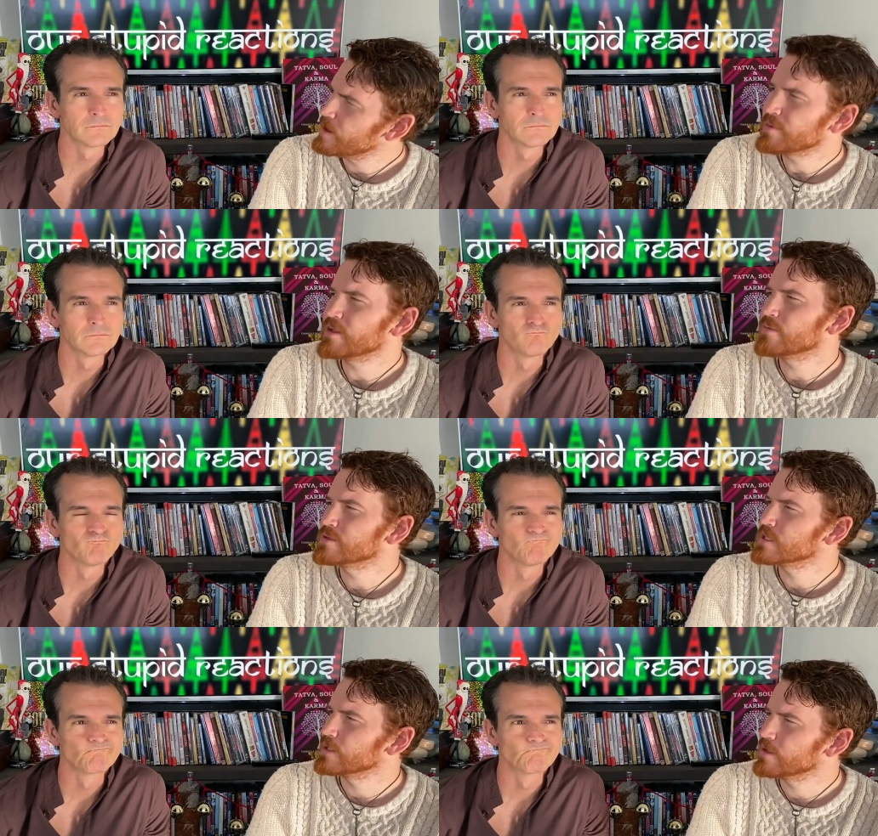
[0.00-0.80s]
Speaker 1: Remley
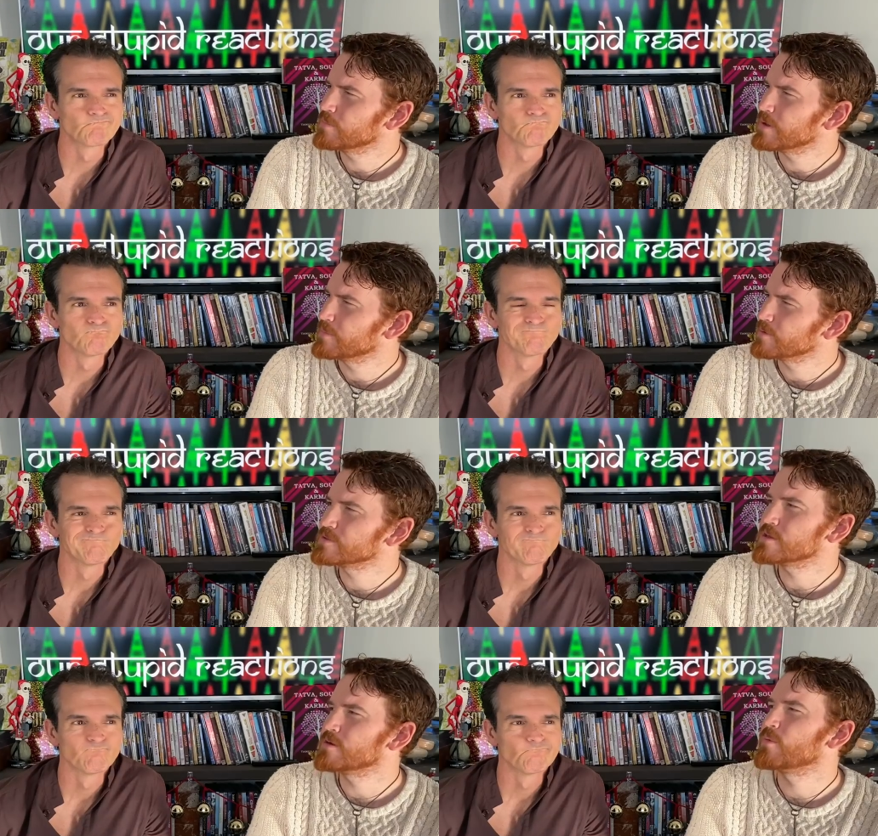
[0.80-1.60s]
was a little bit, but it
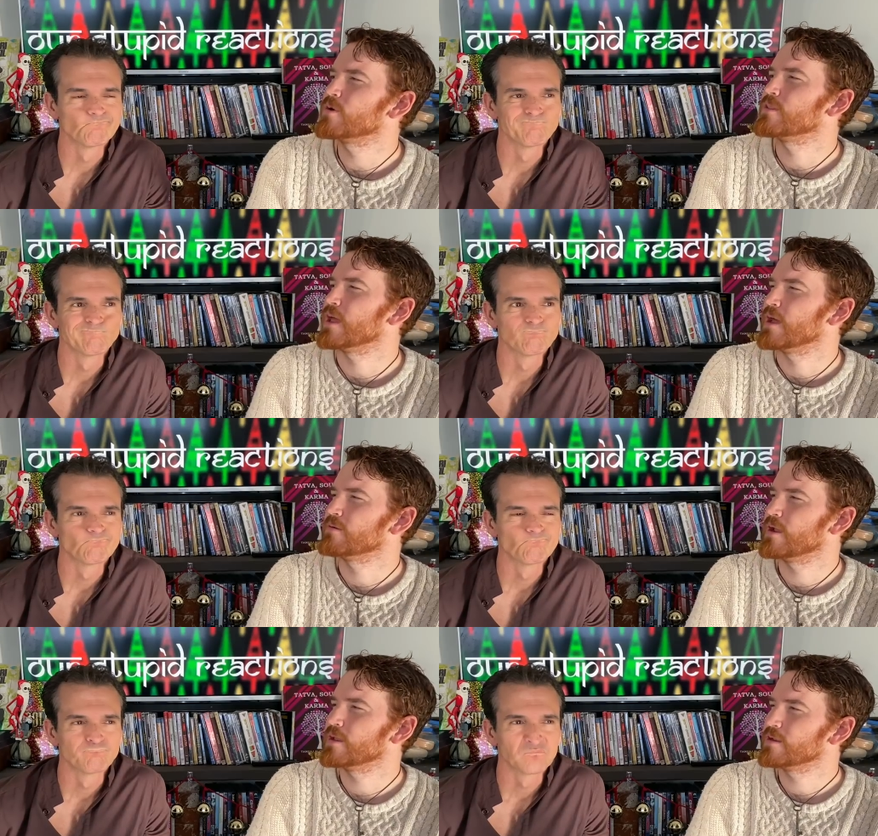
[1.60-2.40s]
was a little more than that,
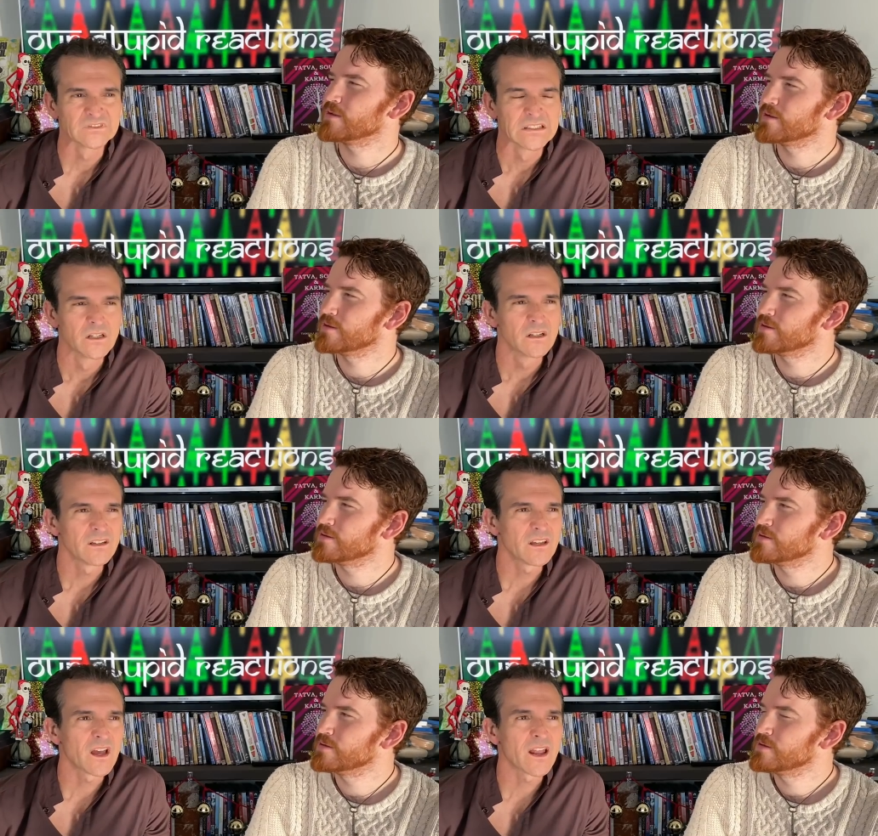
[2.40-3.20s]
right?
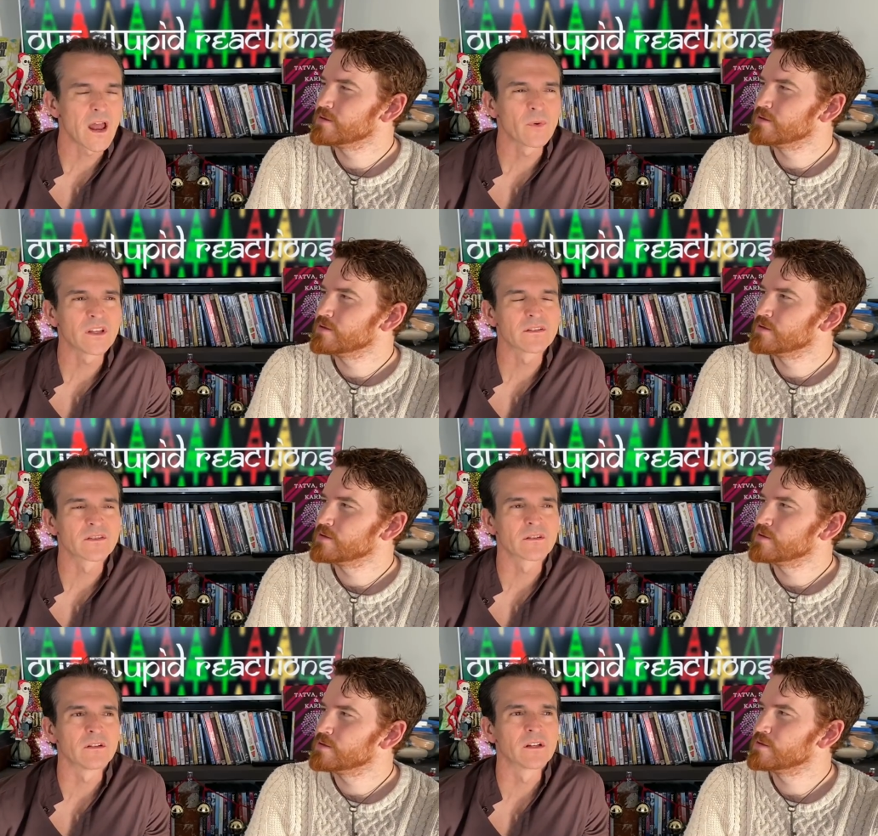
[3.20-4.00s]
Speaker 2: Yeah, and I would
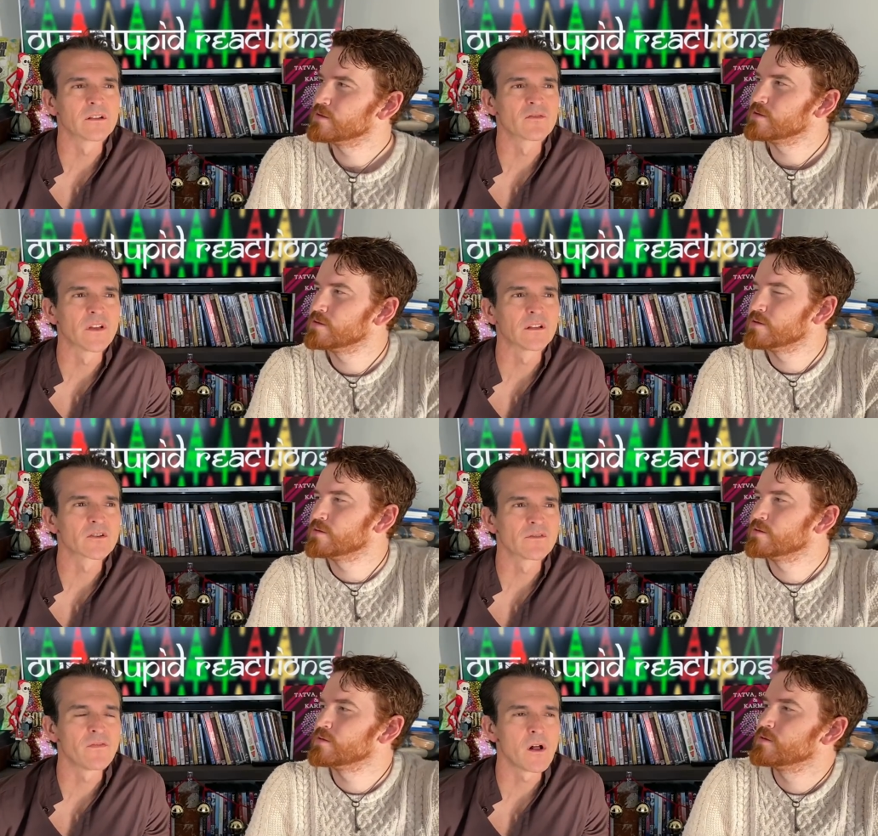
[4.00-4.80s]
consider English of
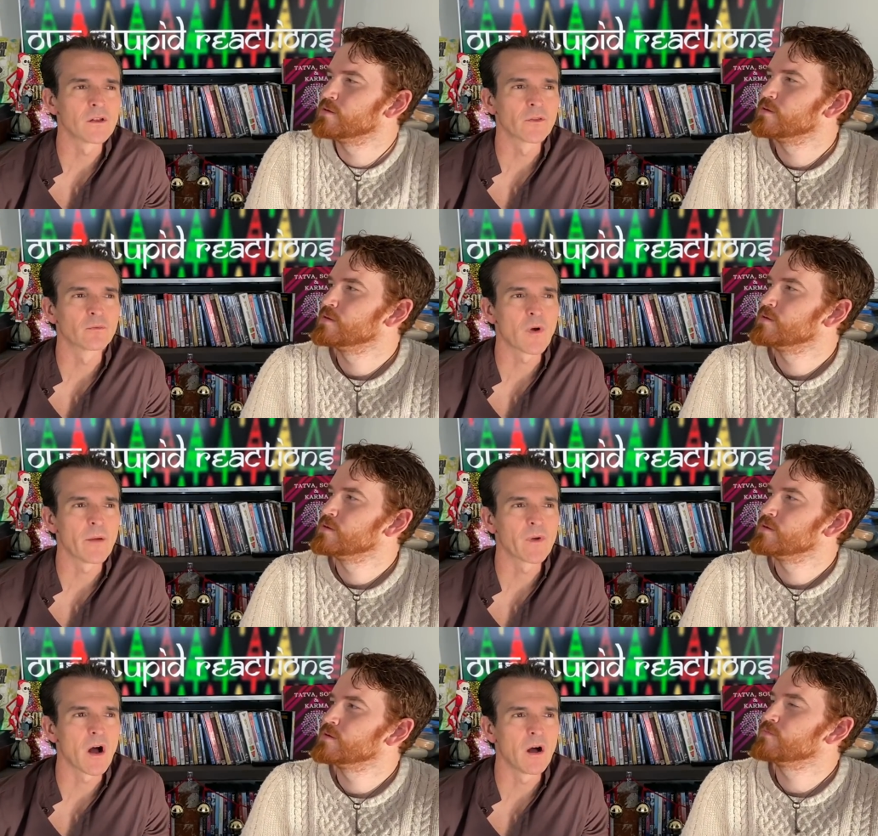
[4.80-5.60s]
English to fall into the
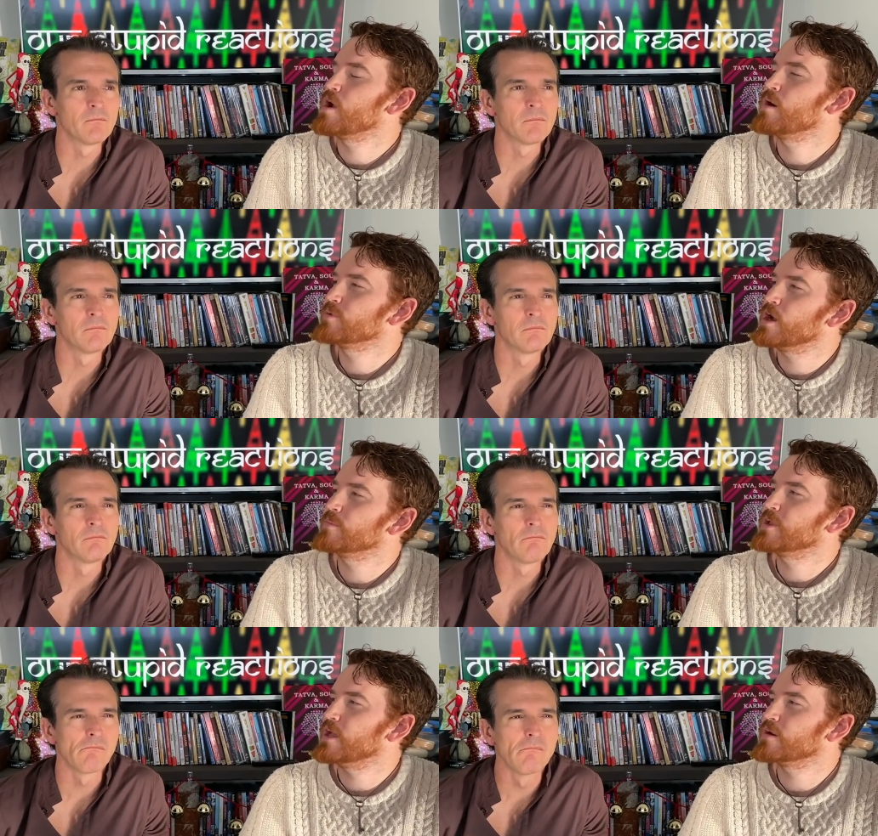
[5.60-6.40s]
rom-com.
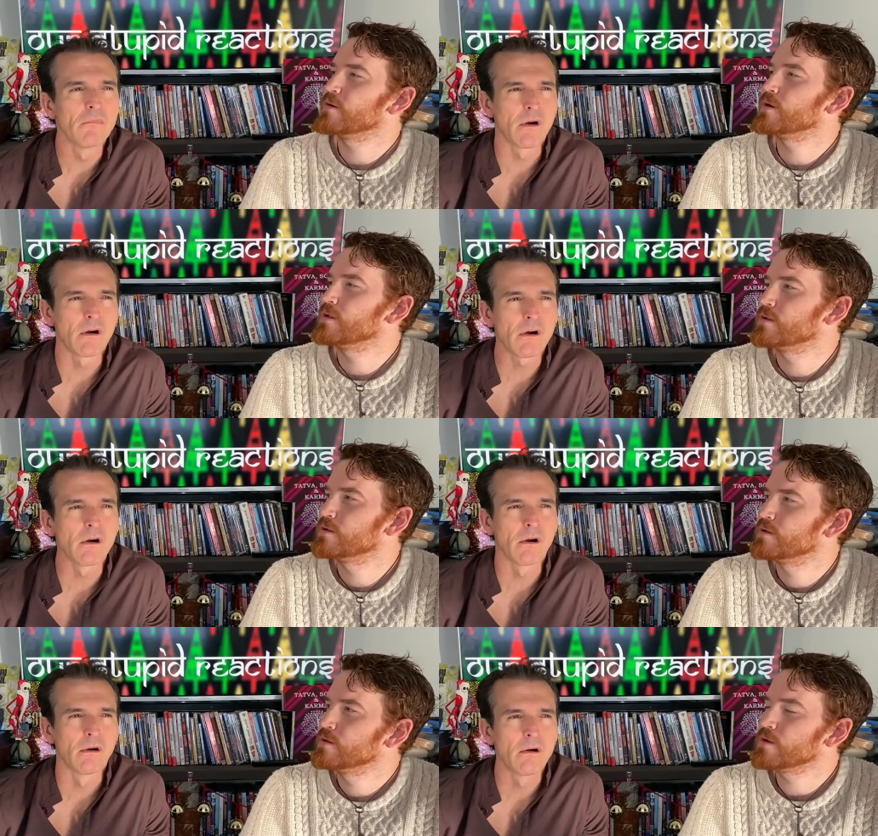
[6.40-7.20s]
Speaker 1: Rom-com category?
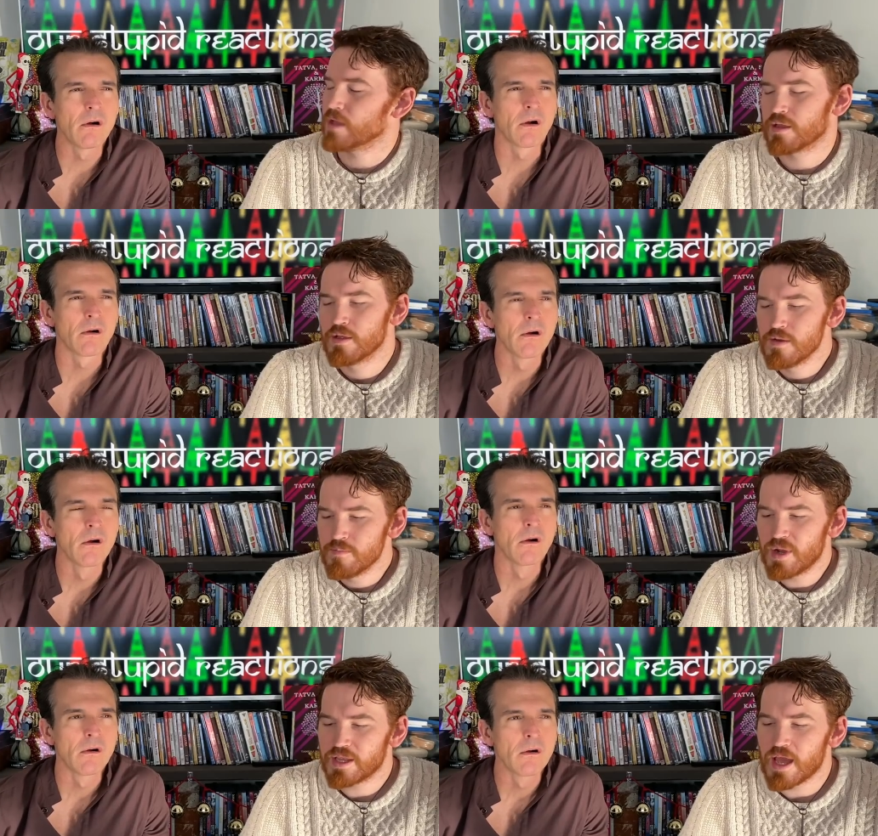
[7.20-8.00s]
Uh-huh. Okay.
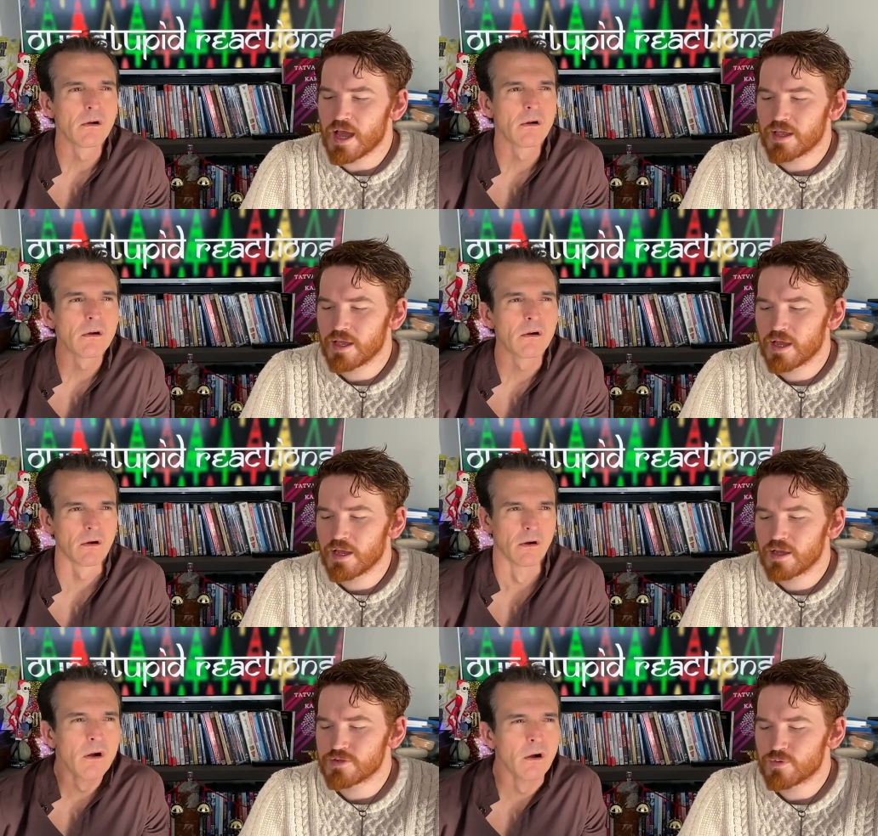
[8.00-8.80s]
But yeah, I, I on